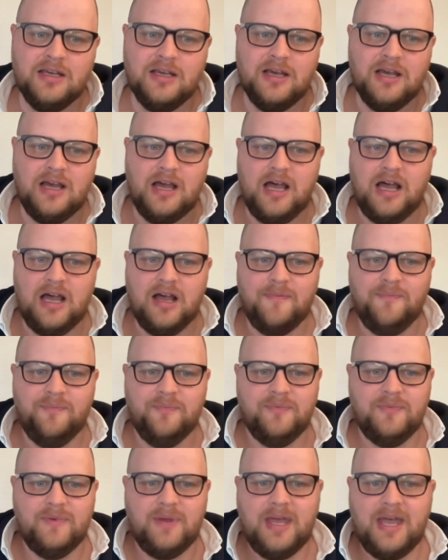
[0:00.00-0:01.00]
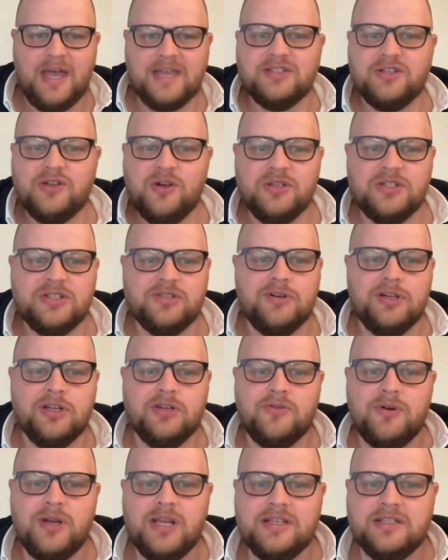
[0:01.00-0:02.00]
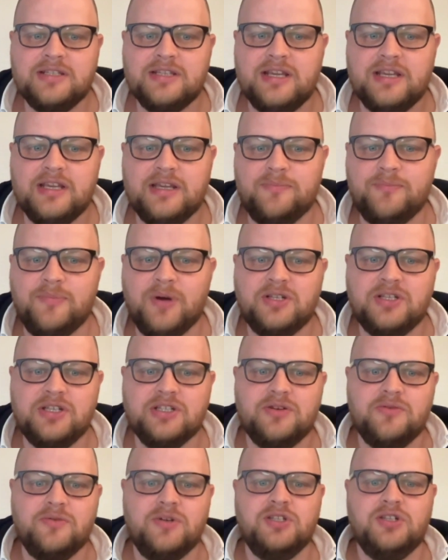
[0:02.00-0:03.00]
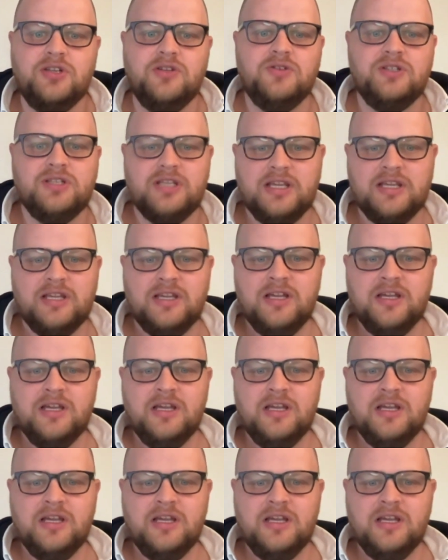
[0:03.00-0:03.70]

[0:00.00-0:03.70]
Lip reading: As costs are increasing and budgets are reducing,